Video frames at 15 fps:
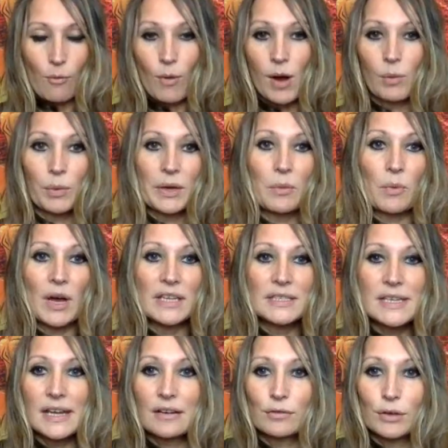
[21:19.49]
what we want
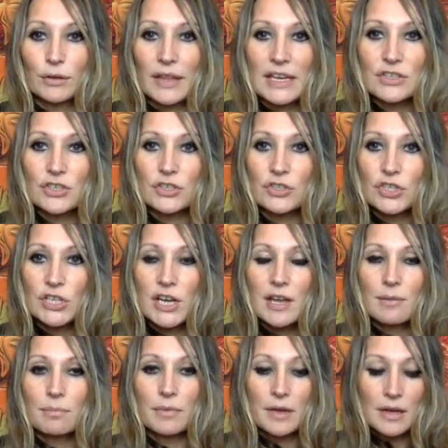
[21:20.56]
out of a relationship,